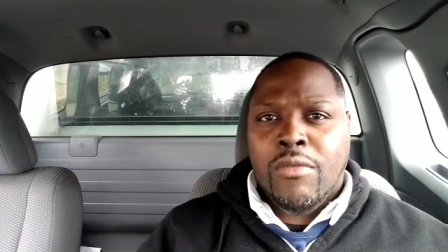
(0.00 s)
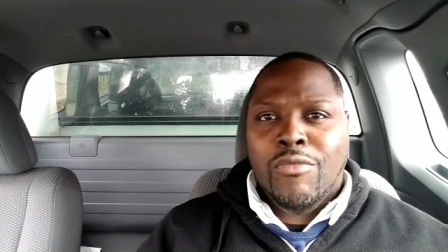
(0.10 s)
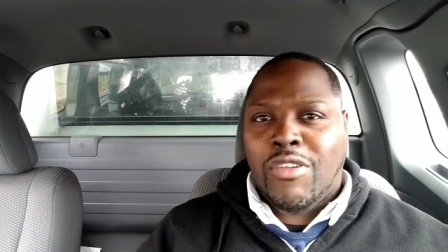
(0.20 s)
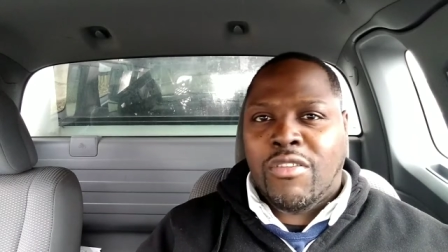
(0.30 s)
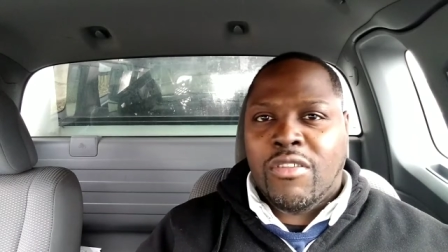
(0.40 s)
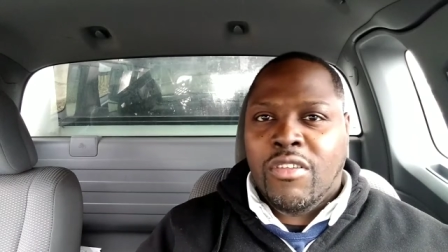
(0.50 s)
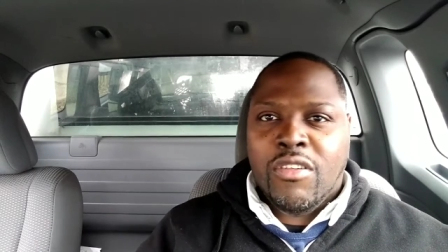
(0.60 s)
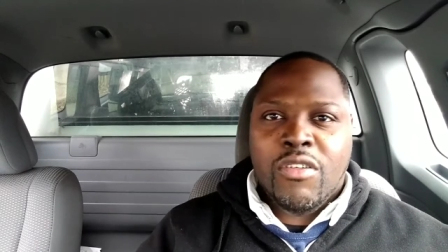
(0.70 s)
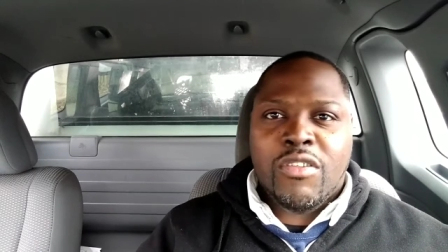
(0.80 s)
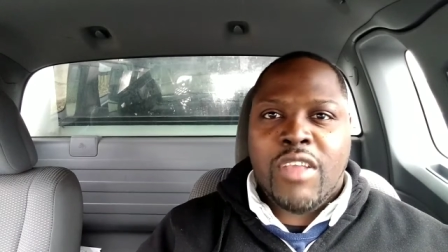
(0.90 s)
which,
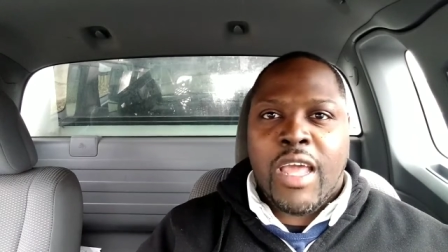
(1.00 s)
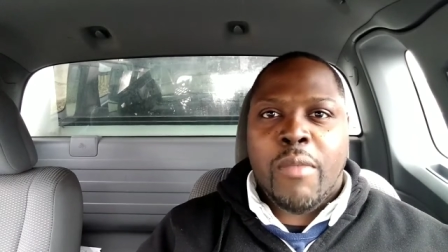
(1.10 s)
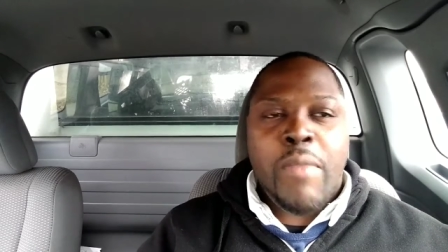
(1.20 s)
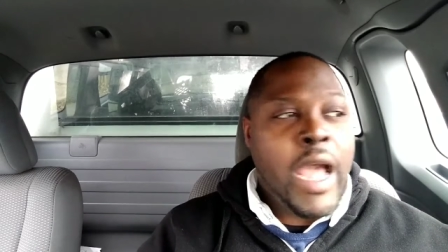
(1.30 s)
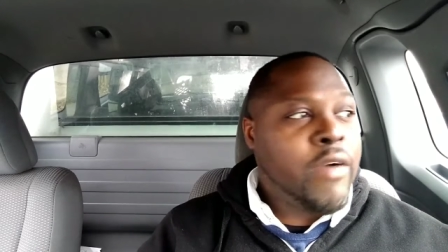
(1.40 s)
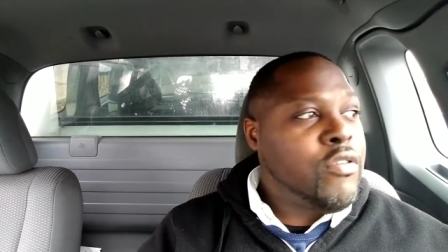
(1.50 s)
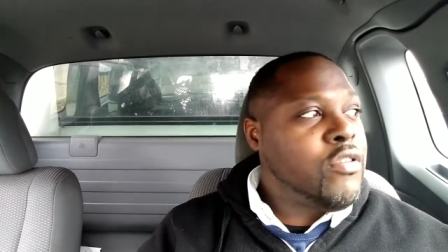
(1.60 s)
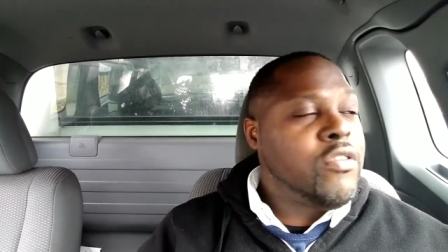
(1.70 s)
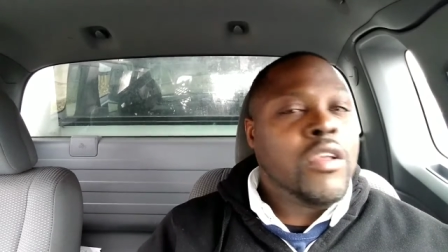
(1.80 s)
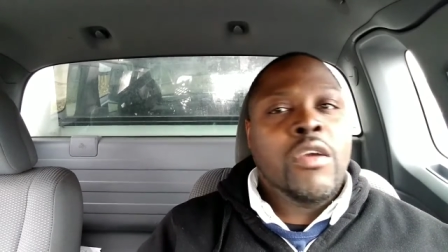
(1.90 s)
is kind of
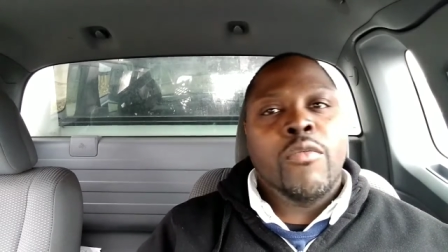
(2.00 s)
backwards.